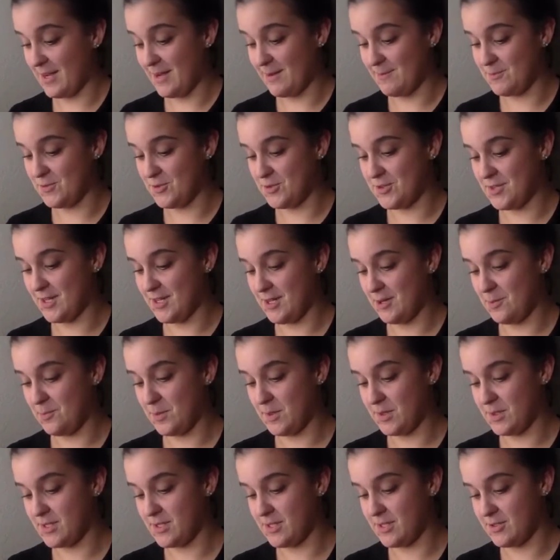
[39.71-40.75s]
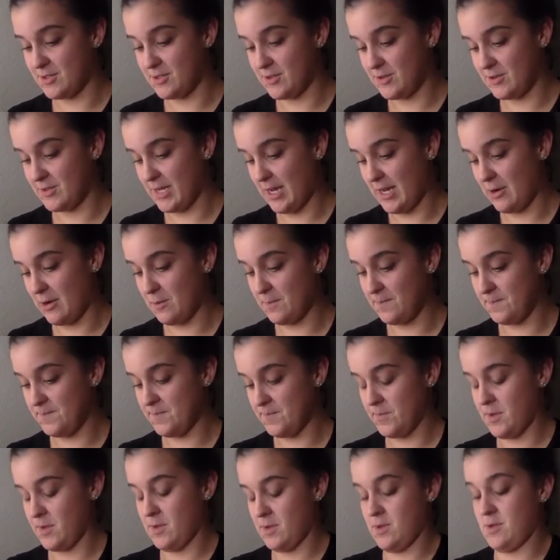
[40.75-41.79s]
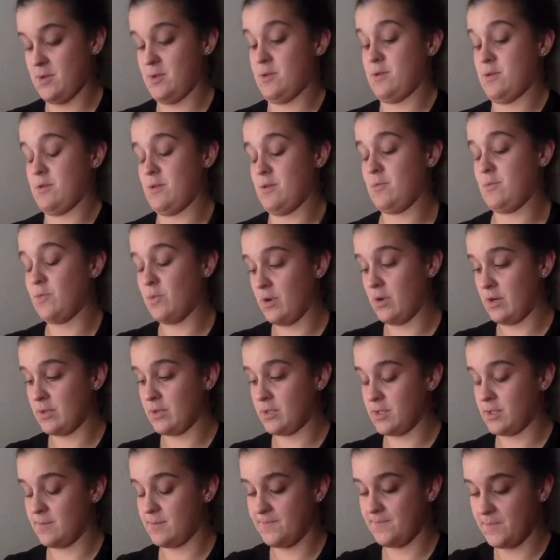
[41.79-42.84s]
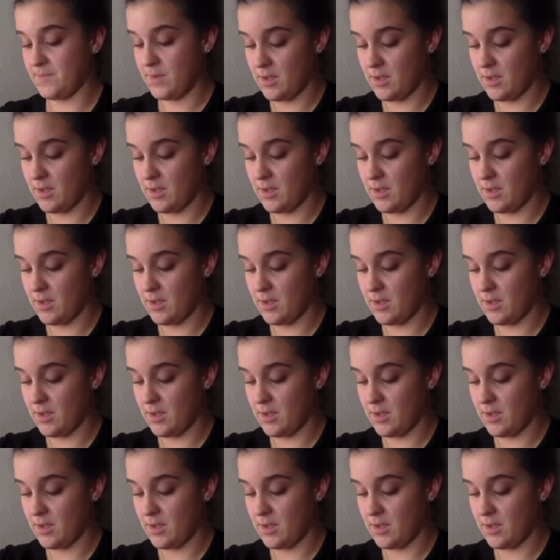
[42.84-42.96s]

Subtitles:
I'm helping sisters out. It works.